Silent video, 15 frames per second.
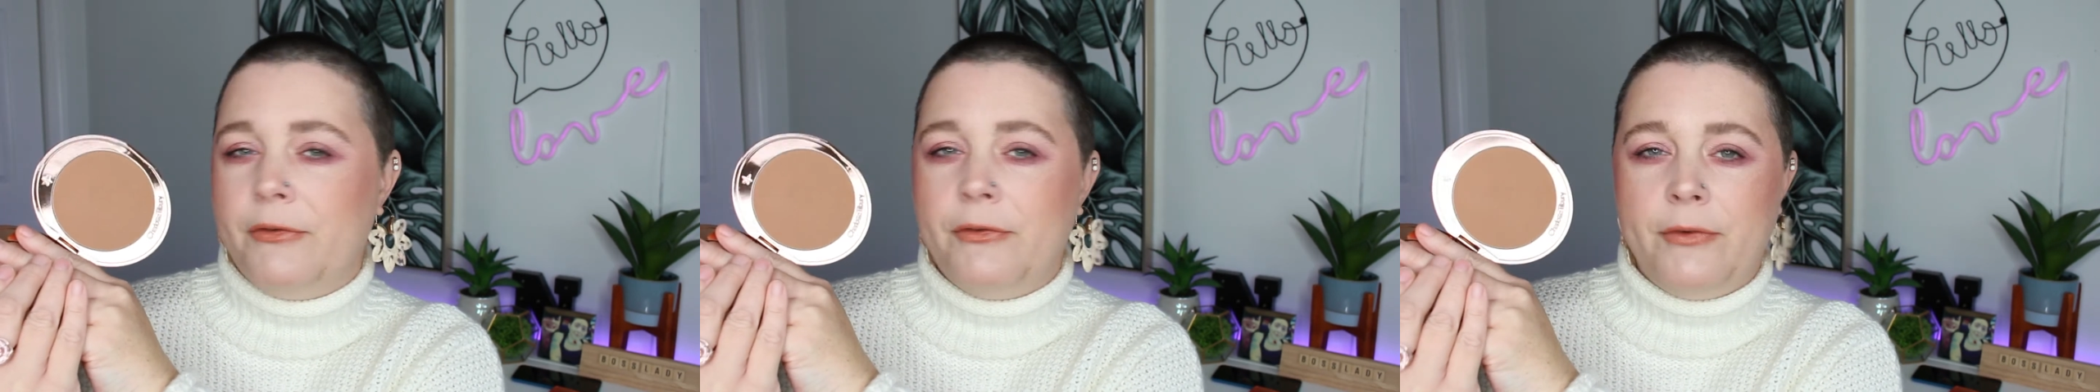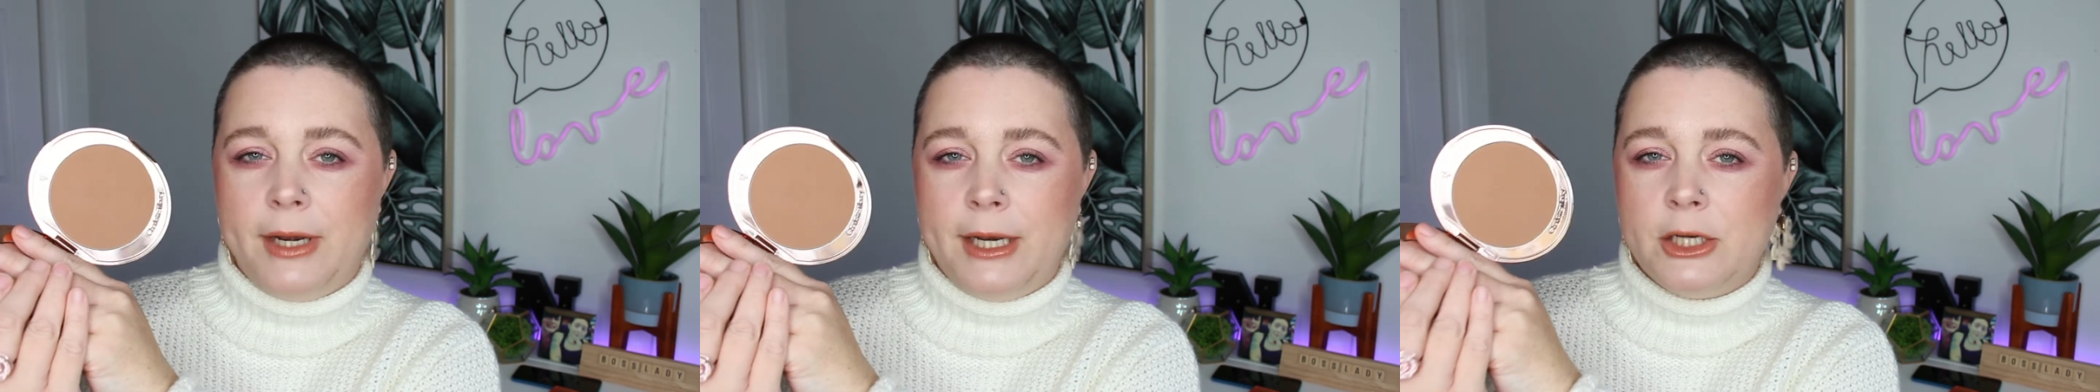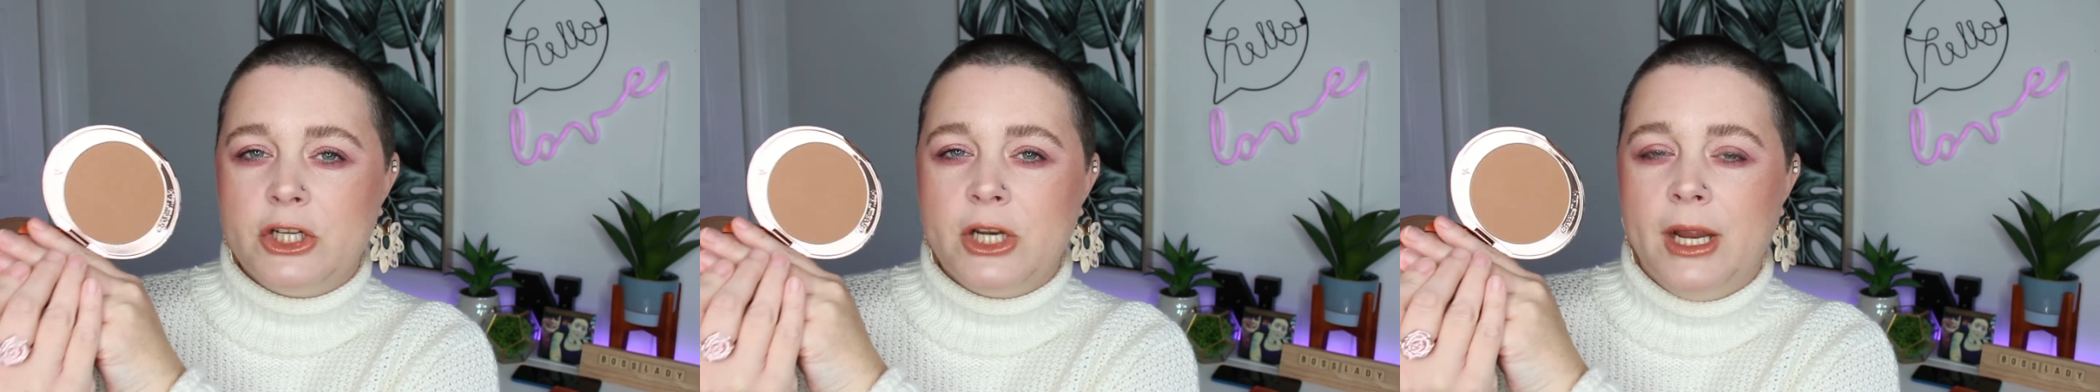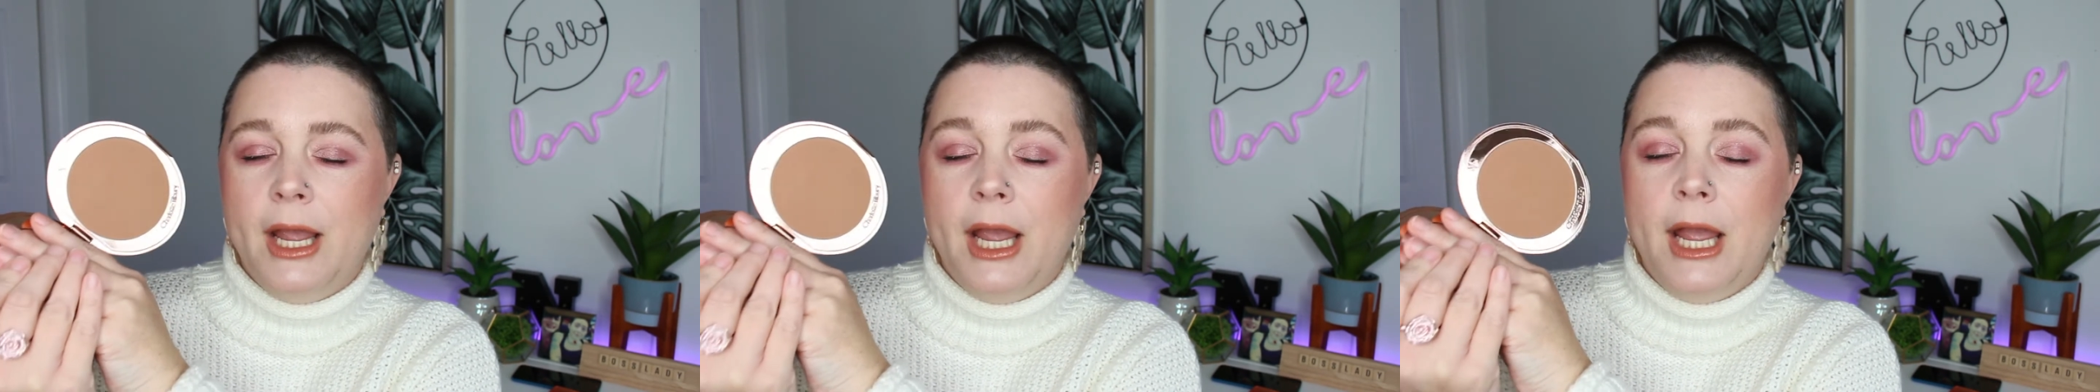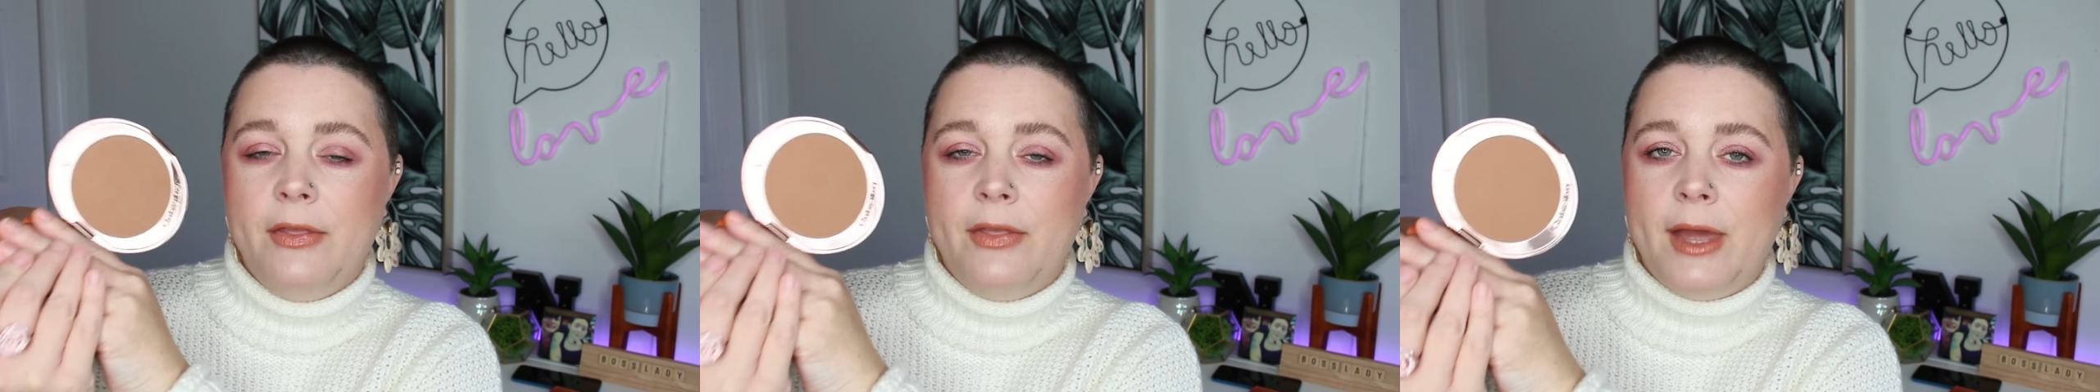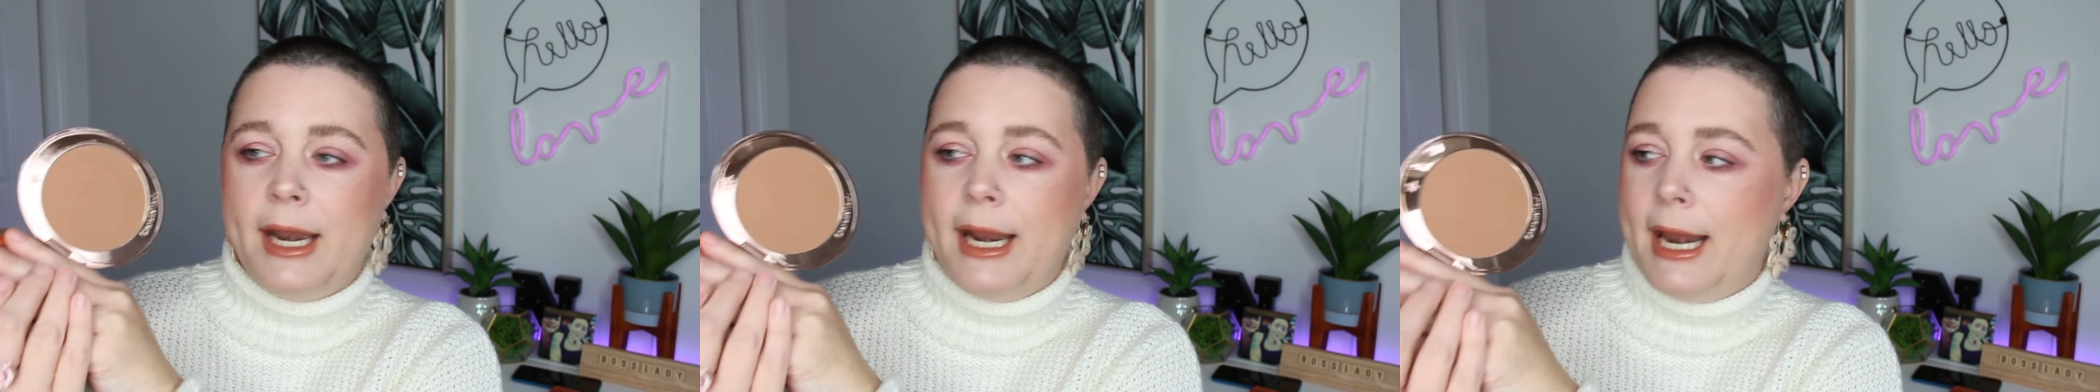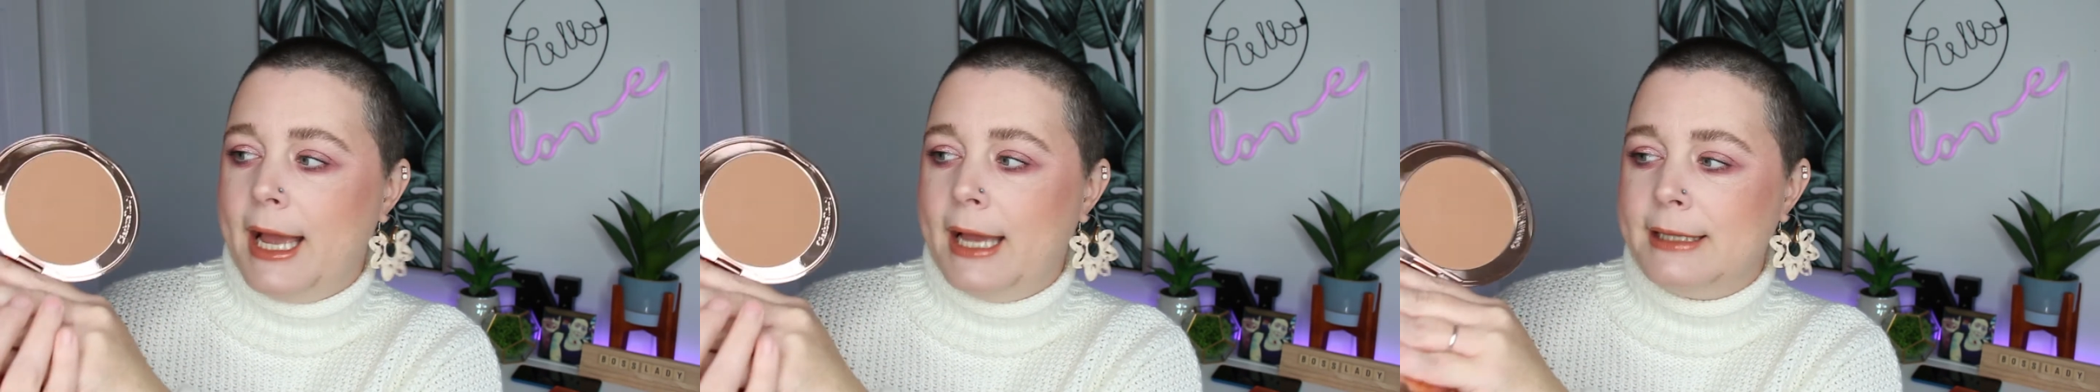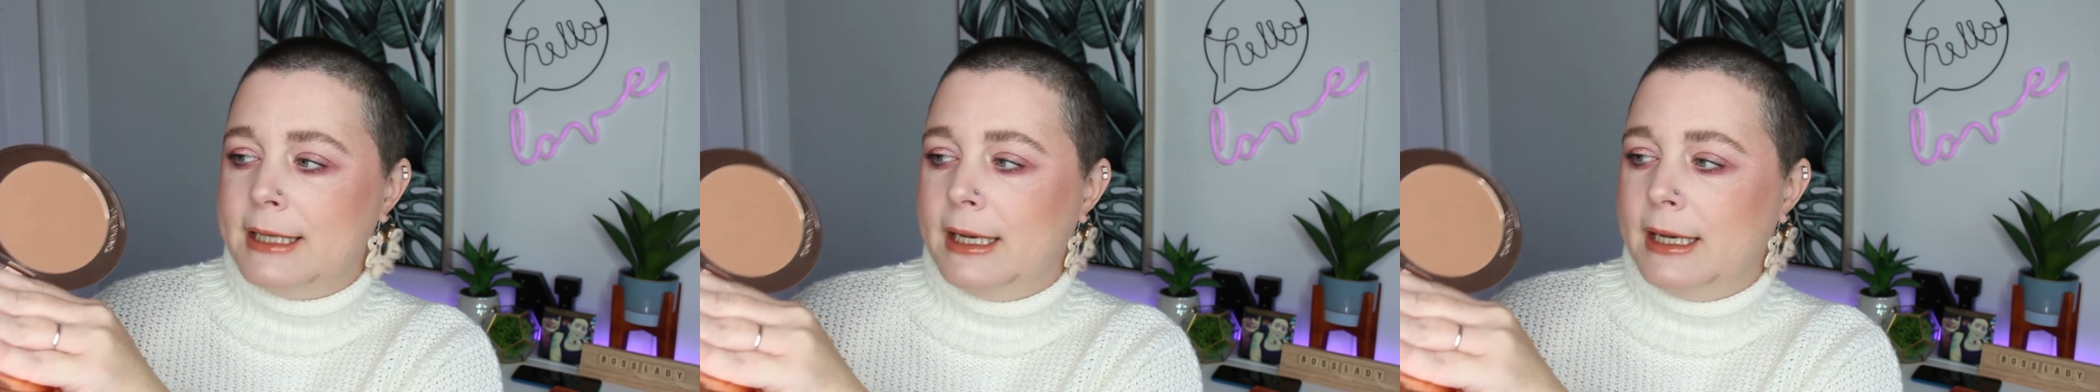finish that it has.